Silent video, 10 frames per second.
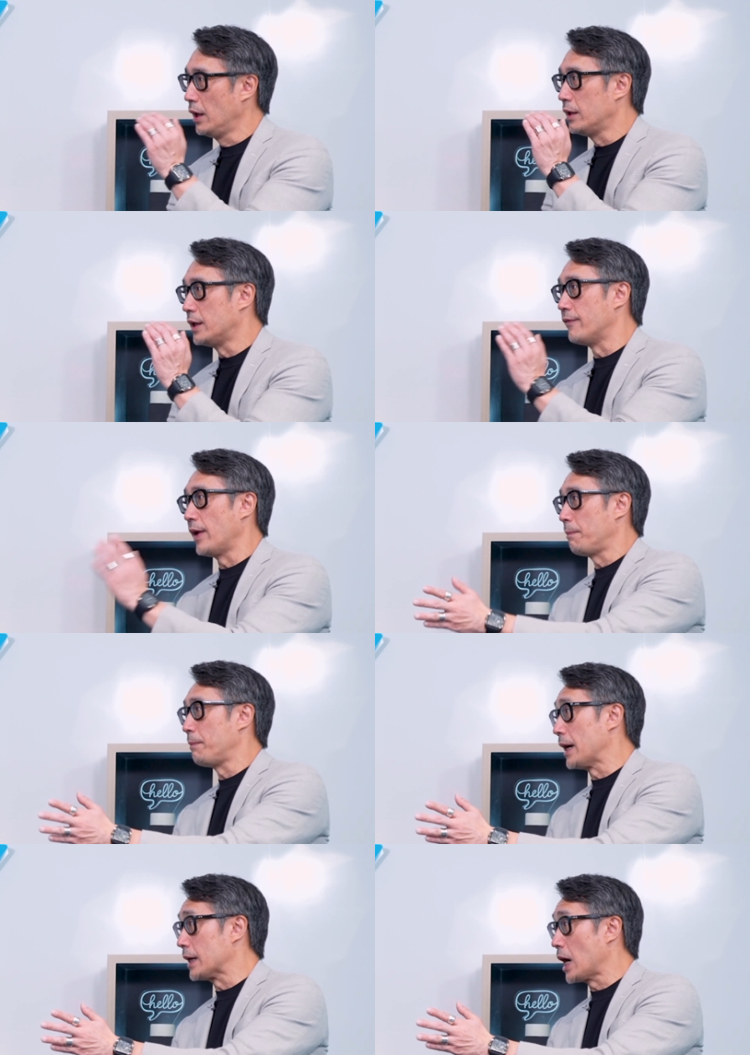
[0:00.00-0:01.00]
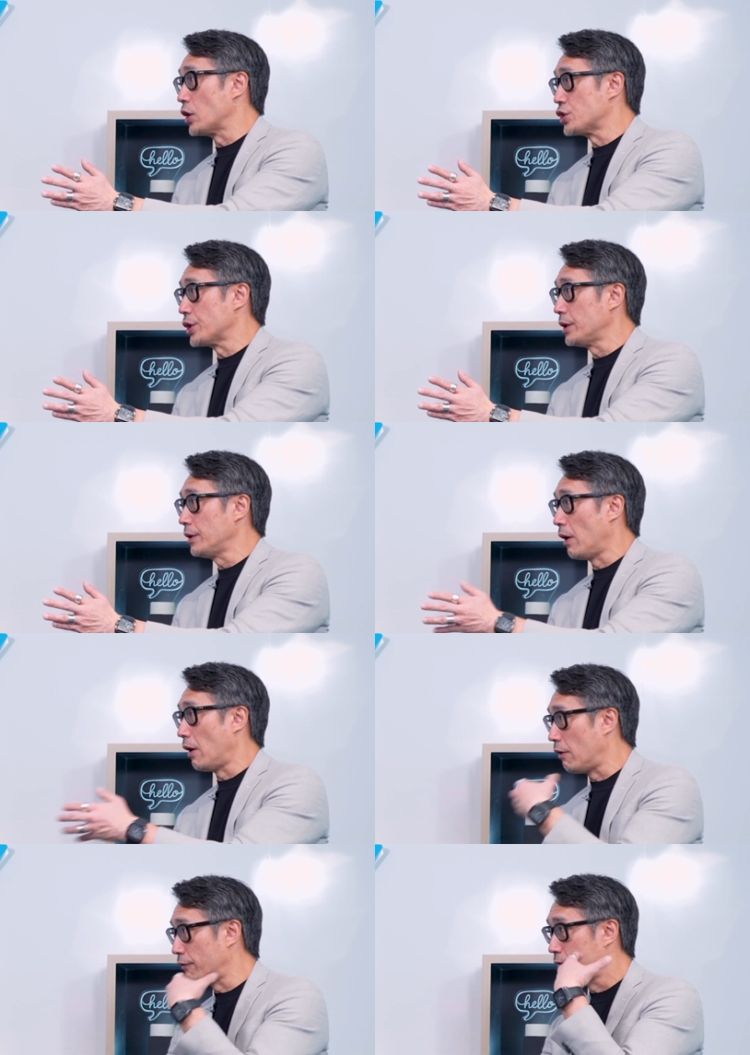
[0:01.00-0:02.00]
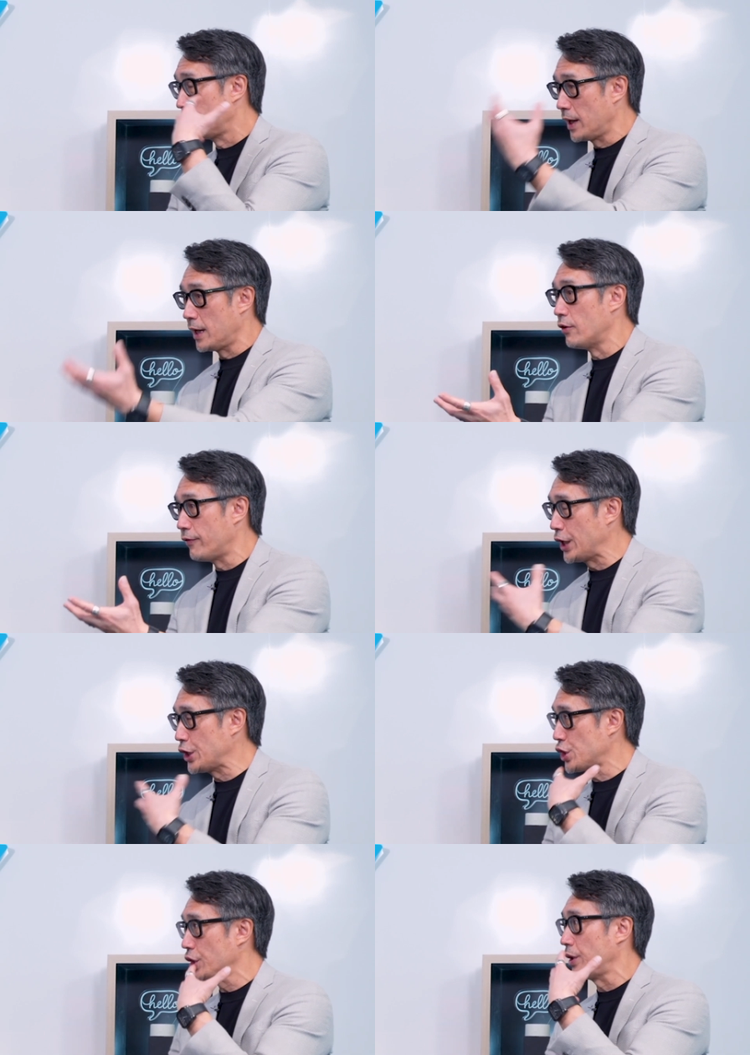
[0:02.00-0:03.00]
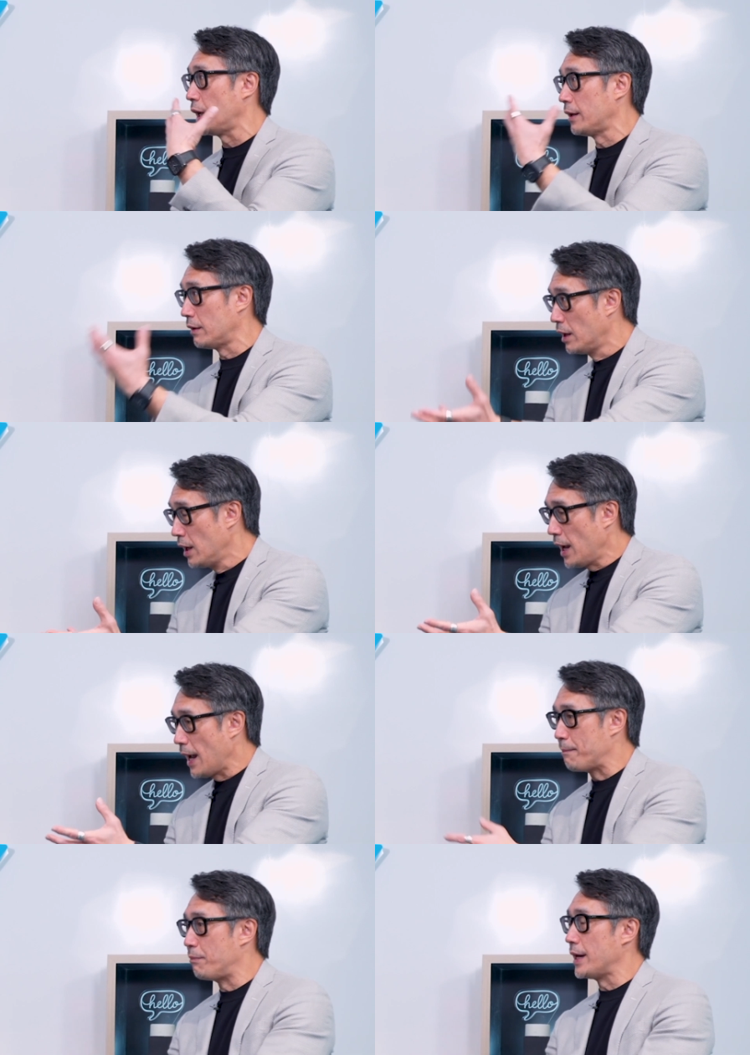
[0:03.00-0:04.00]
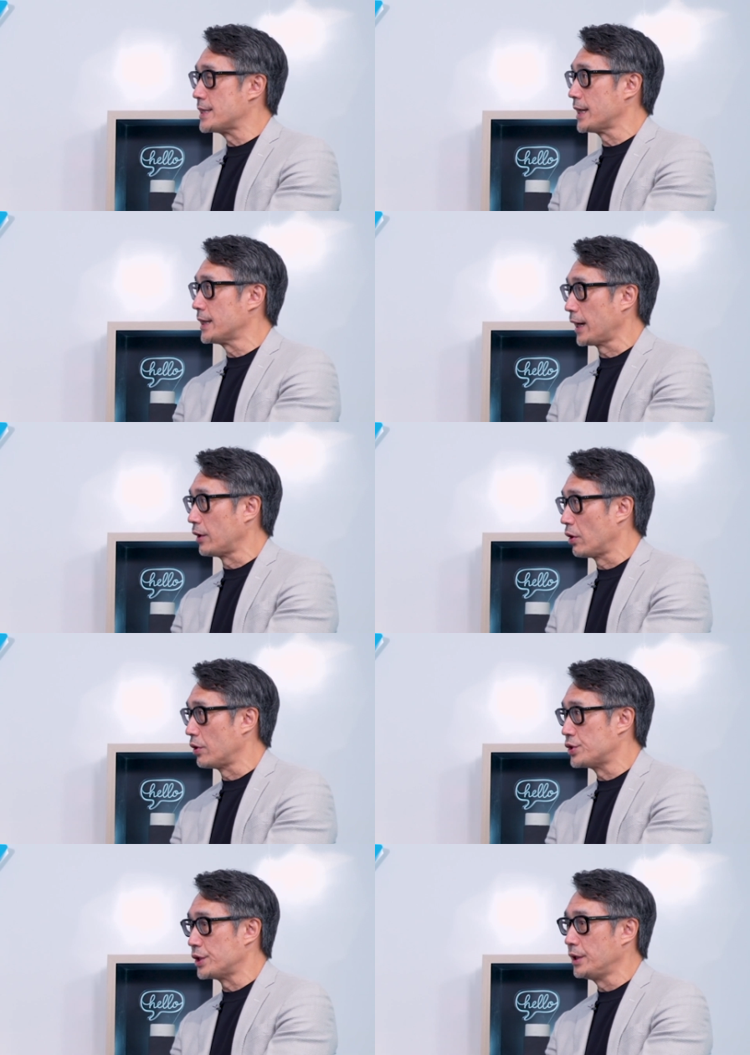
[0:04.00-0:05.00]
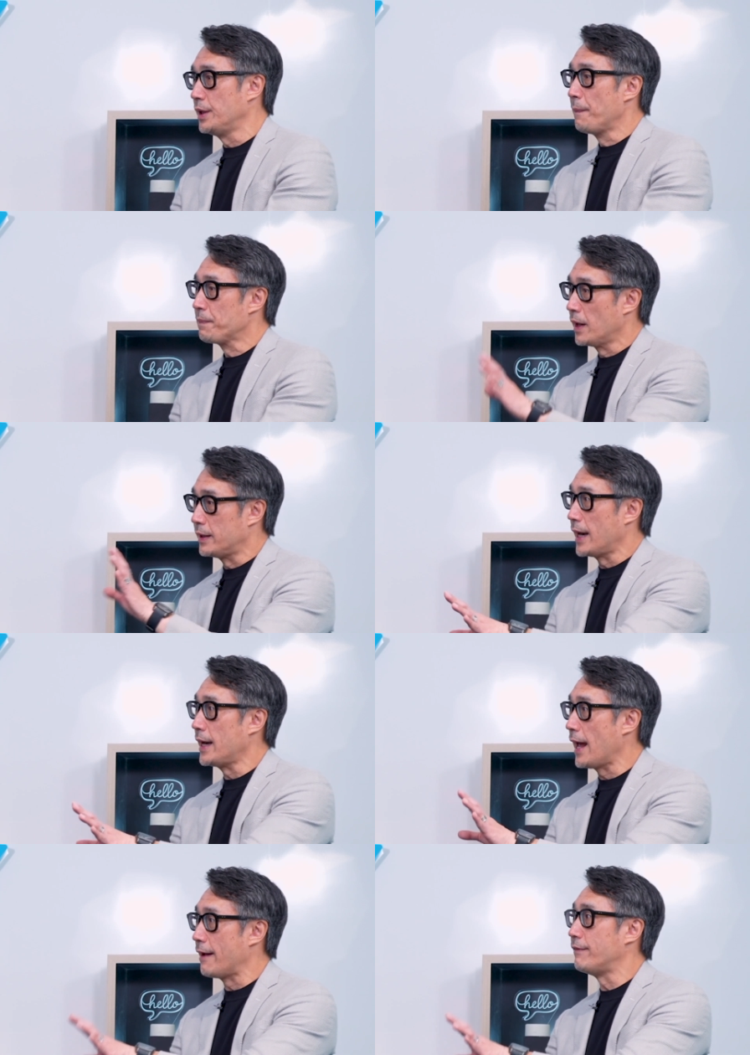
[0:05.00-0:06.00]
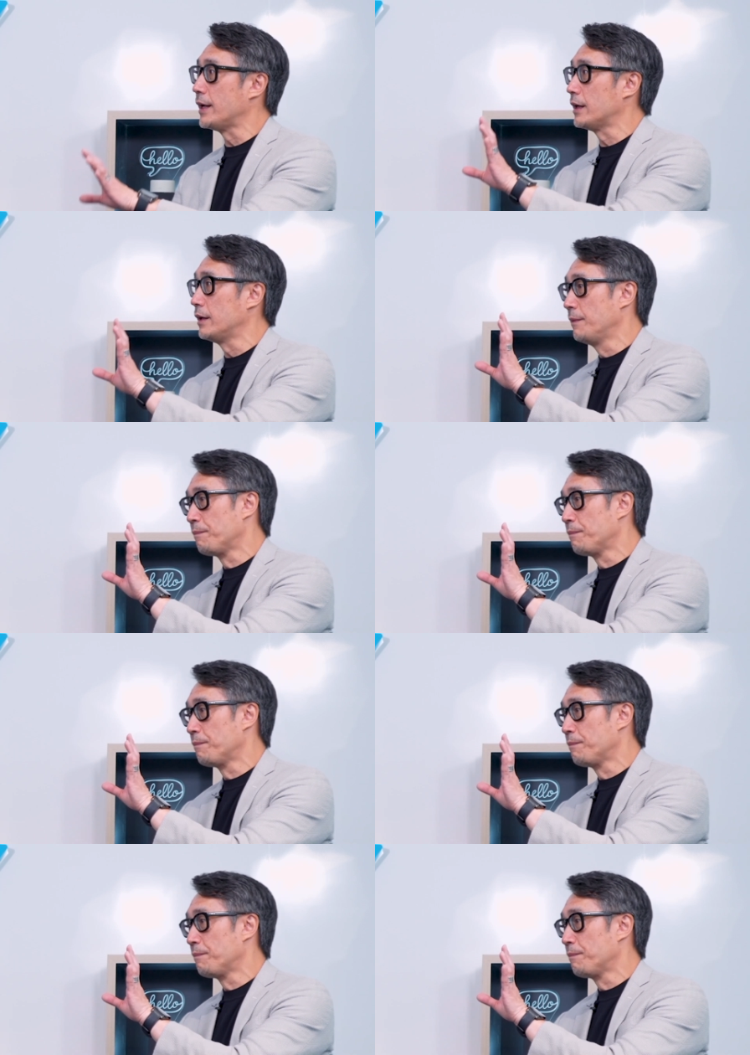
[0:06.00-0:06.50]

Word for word: developing a culture of innovation and embracing technology, then having